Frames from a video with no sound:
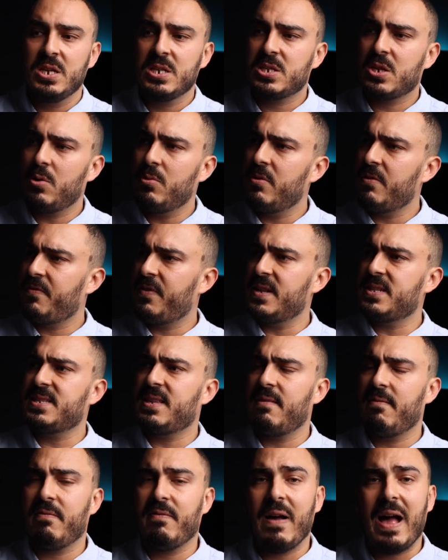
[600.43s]
So if
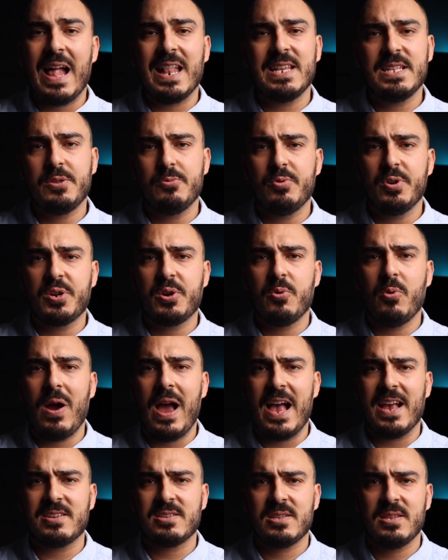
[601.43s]
it's a valid
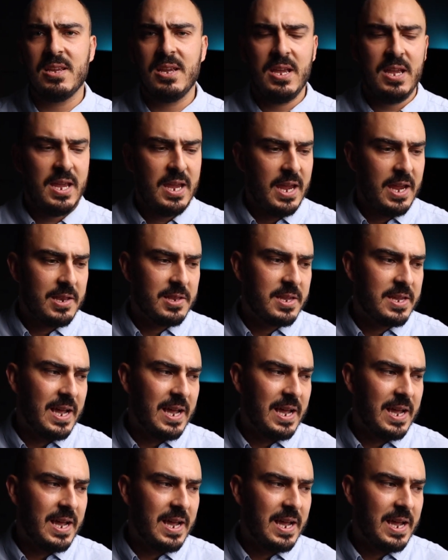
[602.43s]
request, it